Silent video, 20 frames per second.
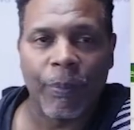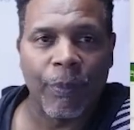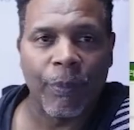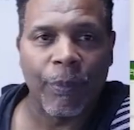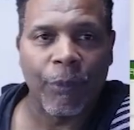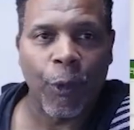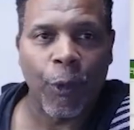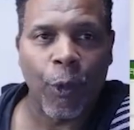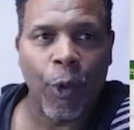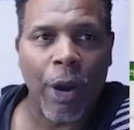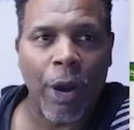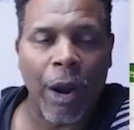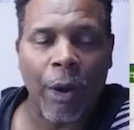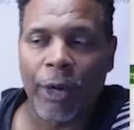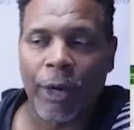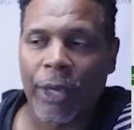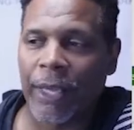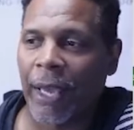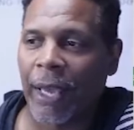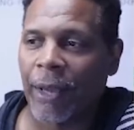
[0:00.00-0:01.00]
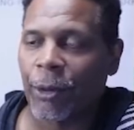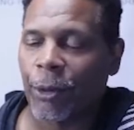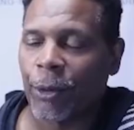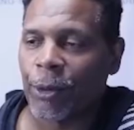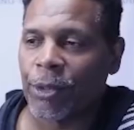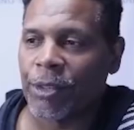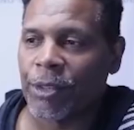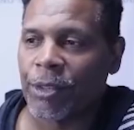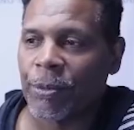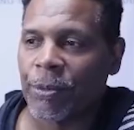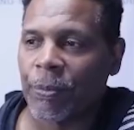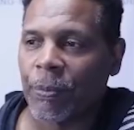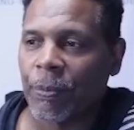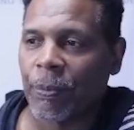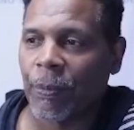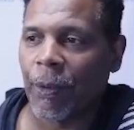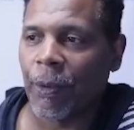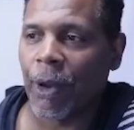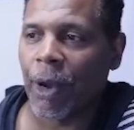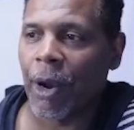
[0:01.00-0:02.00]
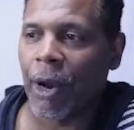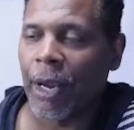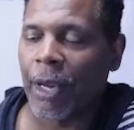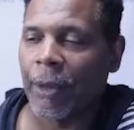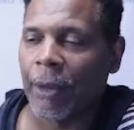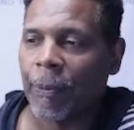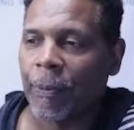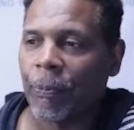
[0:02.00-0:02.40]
4 hour candles. All right.